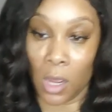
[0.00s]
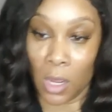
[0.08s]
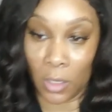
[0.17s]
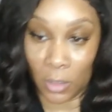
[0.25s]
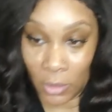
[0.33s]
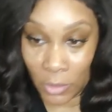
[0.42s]

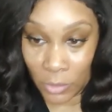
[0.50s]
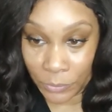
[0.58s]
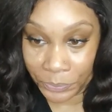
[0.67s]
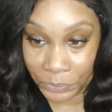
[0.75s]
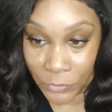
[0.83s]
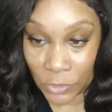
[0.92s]

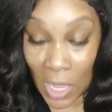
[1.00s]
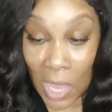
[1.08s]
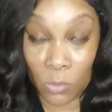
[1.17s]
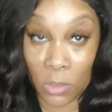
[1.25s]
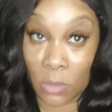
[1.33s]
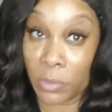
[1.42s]
Um, so I
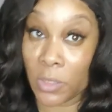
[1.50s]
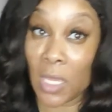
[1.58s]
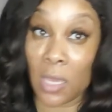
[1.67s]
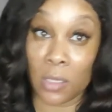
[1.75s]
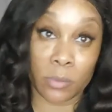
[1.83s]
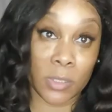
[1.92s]
will be
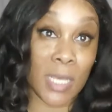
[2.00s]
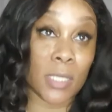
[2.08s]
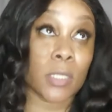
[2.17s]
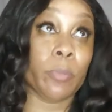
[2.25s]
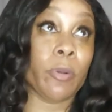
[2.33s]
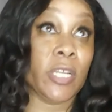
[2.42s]
that that
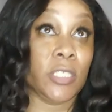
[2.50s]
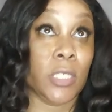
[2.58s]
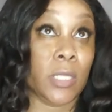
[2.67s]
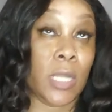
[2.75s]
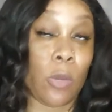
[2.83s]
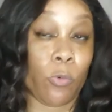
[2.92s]
is a
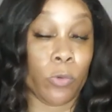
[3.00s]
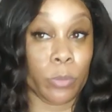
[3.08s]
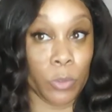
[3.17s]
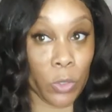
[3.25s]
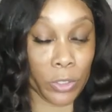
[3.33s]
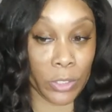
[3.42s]
project that I will
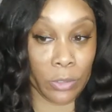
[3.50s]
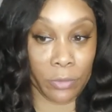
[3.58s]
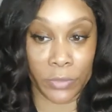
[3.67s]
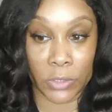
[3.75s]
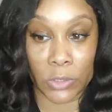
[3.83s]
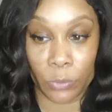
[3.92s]
be working
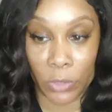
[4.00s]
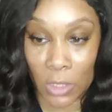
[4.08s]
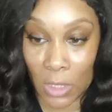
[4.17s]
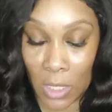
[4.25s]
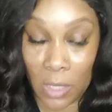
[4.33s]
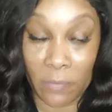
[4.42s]
on this
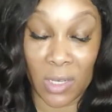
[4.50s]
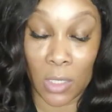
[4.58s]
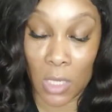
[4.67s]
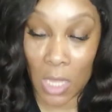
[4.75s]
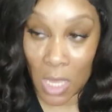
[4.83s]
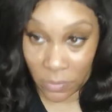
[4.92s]
weekend. I have a
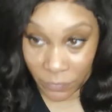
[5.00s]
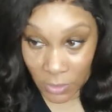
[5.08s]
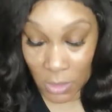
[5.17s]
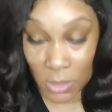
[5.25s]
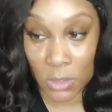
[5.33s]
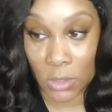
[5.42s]
lot of
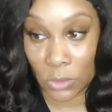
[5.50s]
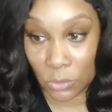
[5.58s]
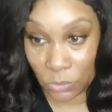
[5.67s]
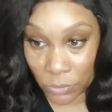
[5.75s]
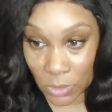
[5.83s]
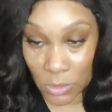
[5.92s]
things to
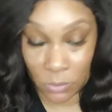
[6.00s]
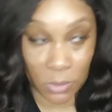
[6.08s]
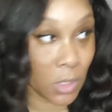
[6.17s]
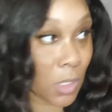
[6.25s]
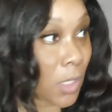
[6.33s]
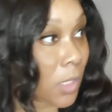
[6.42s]
do this
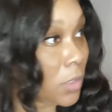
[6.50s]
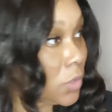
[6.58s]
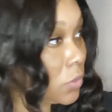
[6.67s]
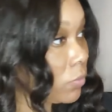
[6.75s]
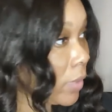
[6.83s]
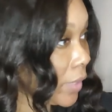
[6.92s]
weekend. I
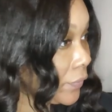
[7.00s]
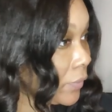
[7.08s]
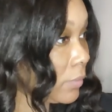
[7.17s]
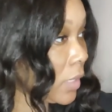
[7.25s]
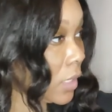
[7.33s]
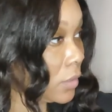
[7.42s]
need to write
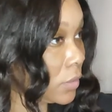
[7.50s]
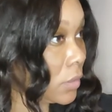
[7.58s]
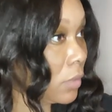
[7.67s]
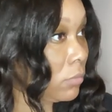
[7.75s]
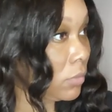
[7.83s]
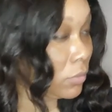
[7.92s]
them down
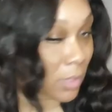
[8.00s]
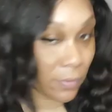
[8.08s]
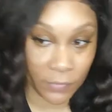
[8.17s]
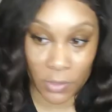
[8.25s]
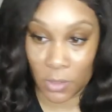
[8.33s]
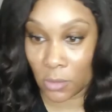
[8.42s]
so I will
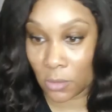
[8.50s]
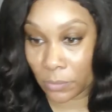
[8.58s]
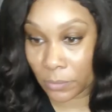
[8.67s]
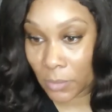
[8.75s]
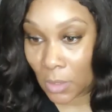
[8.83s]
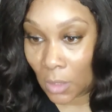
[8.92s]
not forget
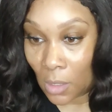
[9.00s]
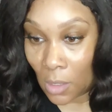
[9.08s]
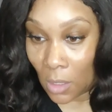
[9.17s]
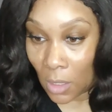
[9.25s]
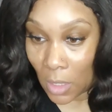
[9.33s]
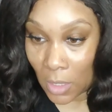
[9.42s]
them.
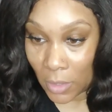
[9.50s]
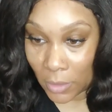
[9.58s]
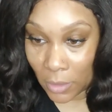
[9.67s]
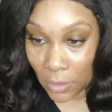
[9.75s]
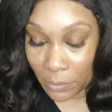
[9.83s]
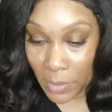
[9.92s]

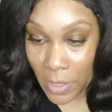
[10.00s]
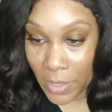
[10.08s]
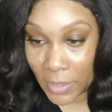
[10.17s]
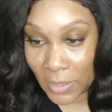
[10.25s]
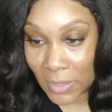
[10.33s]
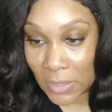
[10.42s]
Um,
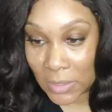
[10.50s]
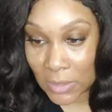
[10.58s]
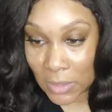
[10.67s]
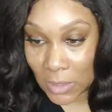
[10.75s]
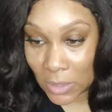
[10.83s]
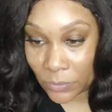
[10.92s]
let's
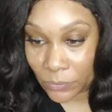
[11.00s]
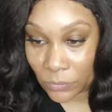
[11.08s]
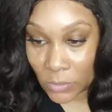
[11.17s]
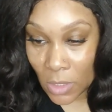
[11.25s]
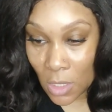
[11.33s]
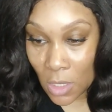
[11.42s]
see.
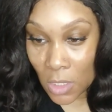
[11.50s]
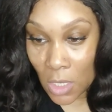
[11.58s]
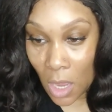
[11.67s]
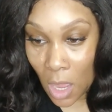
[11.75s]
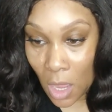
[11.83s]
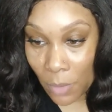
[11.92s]

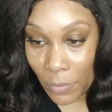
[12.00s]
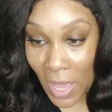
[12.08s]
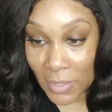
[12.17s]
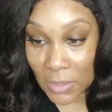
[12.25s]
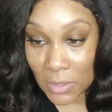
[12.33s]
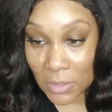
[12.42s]
Um,
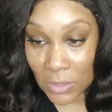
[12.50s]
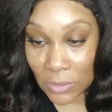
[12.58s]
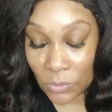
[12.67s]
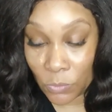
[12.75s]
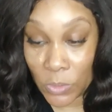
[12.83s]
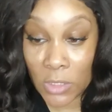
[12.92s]
I
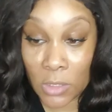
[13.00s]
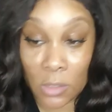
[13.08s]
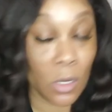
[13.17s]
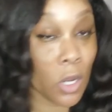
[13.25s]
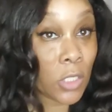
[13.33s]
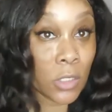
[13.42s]
still we
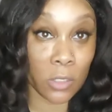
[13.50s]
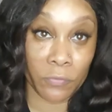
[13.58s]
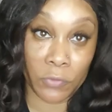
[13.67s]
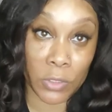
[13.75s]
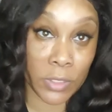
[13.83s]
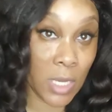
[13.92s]
still are looking
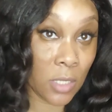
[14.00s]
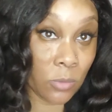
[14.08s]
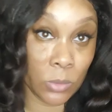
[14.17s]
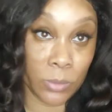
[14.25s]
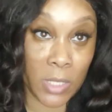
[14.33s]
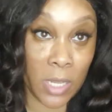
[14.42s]
for a dining
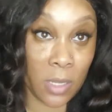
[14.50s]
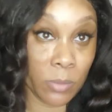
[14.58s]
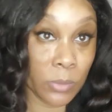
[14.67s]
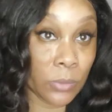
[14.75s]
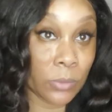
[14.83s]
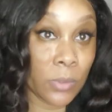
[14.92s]
room
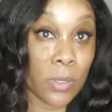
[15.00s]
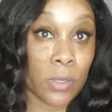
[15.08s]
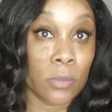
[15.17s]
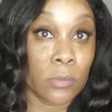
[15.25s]
table.